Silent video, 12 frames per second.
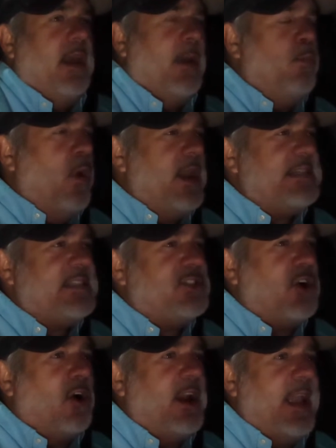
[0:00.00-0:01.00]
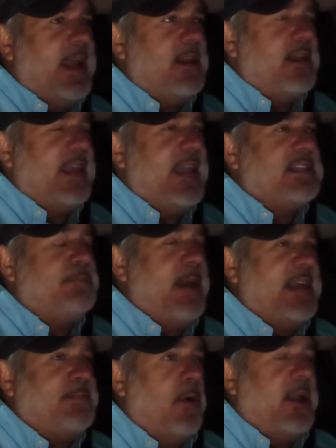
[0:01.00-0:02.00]
And what is starting, he has
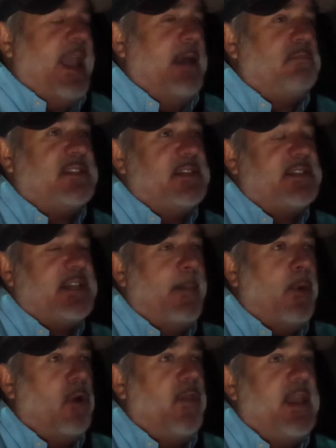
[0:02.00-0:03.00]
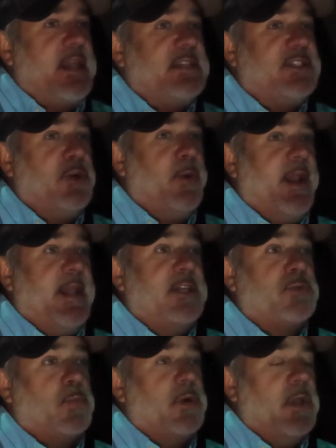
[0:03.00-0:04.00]
baseball camps this summer that he's doing.
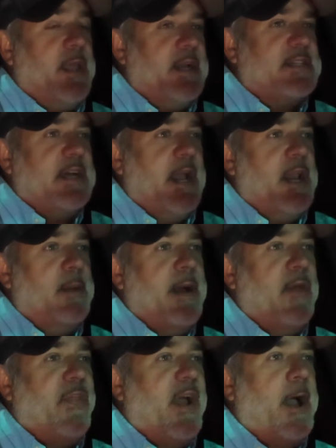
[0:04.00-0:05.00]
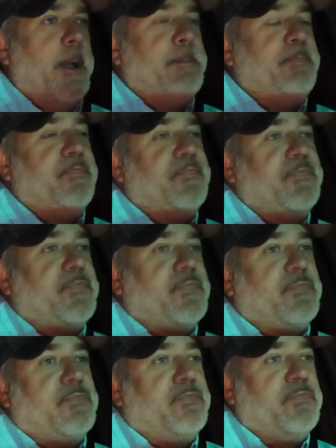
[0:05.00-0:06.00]
He's really excited about
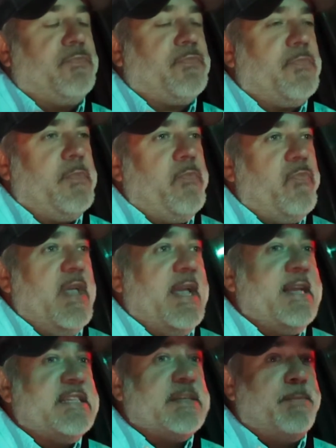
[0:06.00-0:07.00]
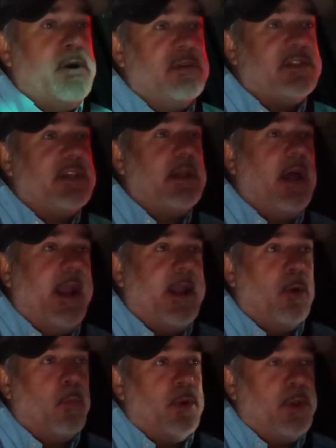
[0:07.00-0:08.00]
that. He's supposedly like
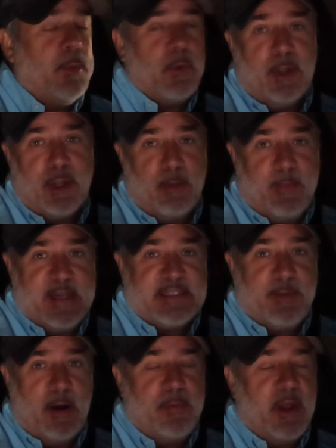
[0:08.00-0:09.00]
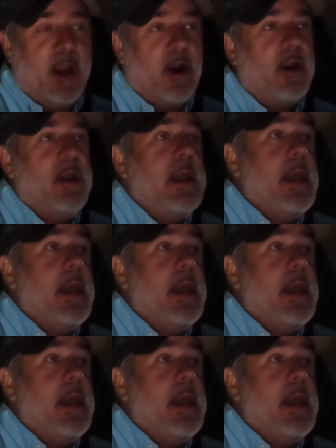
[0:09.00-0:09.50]
a really, really good baseball player.